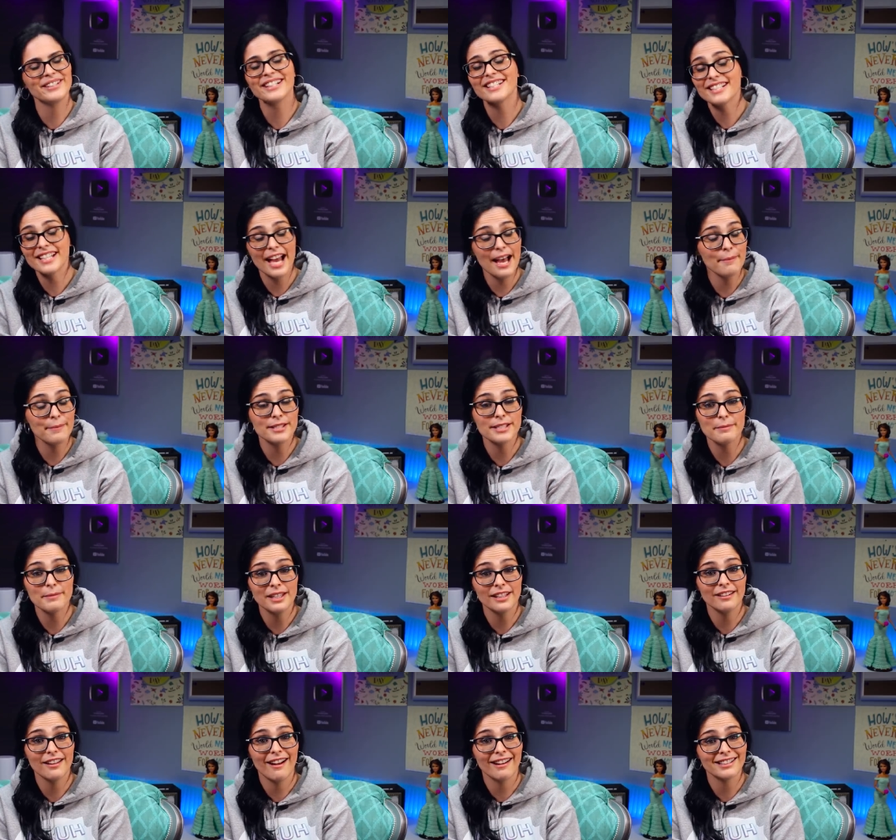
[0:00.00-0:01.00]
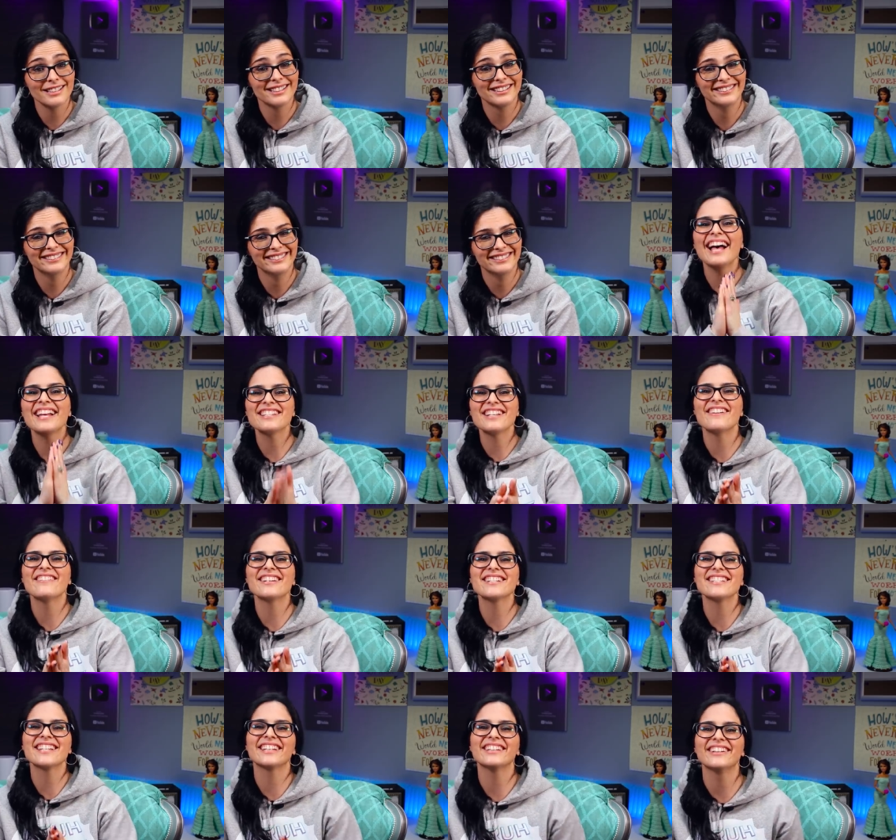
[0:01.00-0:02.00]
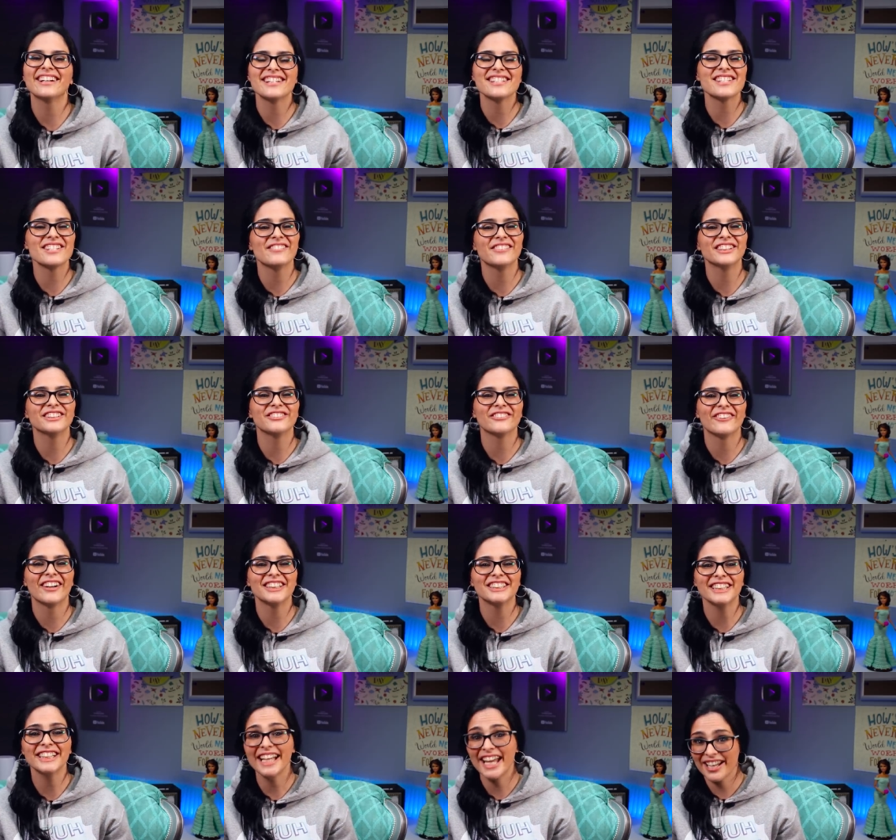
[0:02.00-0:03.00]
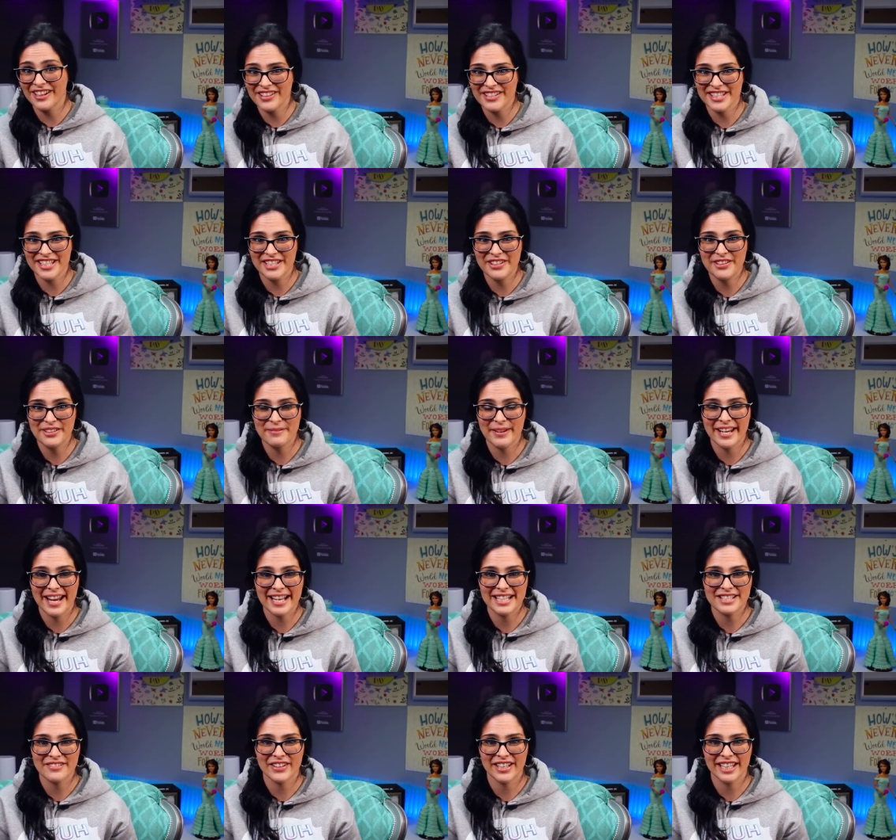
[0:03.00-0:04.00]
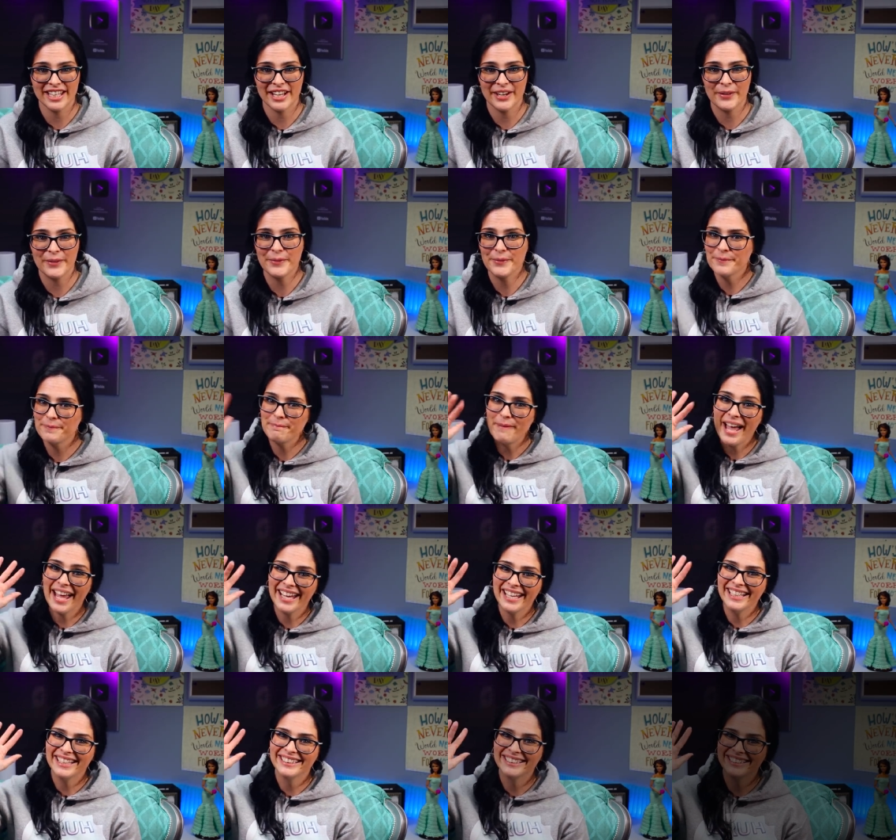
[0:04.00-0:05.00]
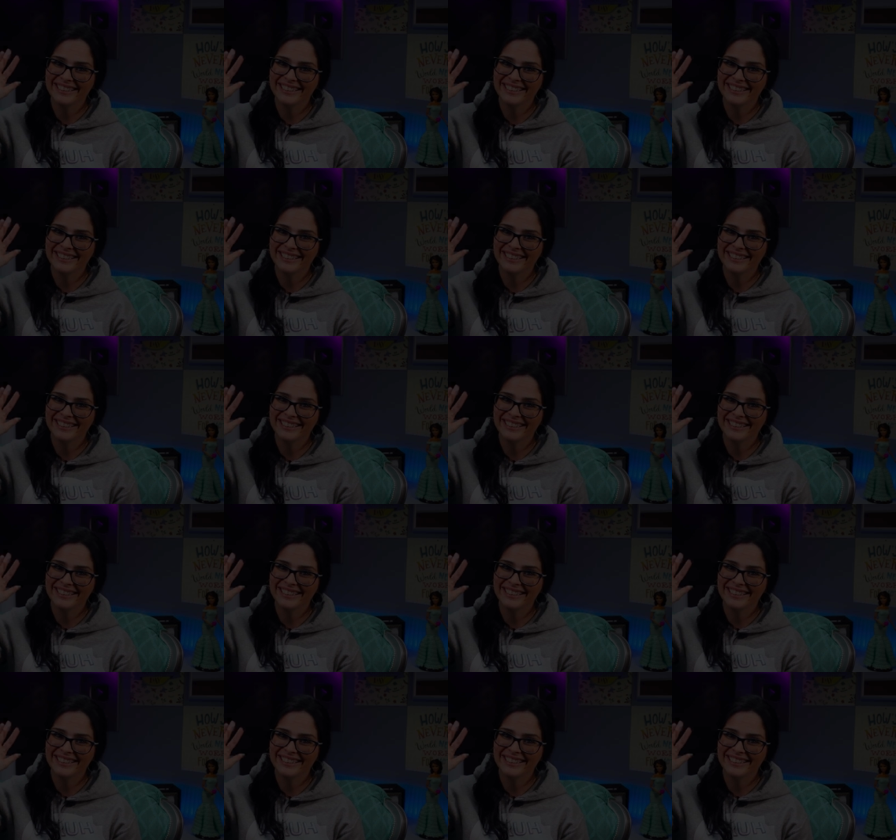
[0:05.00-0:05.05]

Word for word: because it happened to me a lot. As always, thank you guys so much for watching and I'll see you in my next video. Bye!